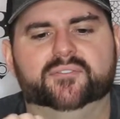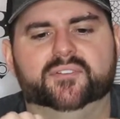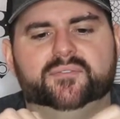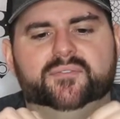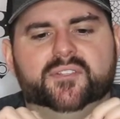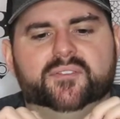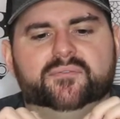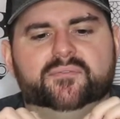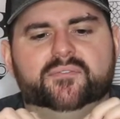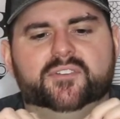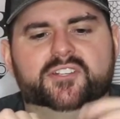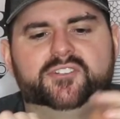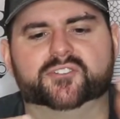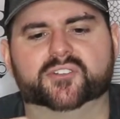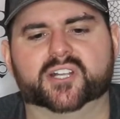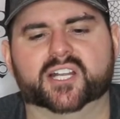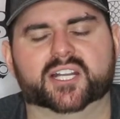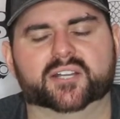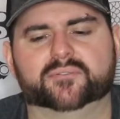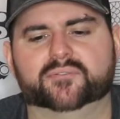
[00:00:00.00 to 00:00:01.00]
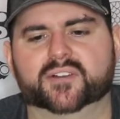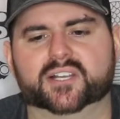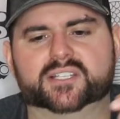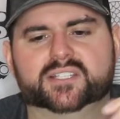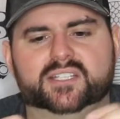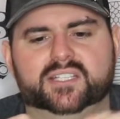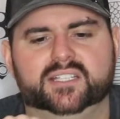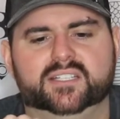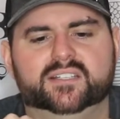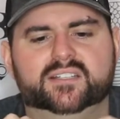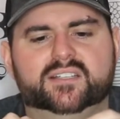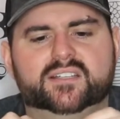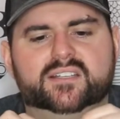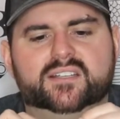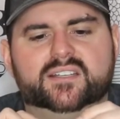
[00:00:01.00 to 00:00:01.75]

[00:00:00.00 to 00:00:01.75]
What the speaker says: If the fish are kind of fussy,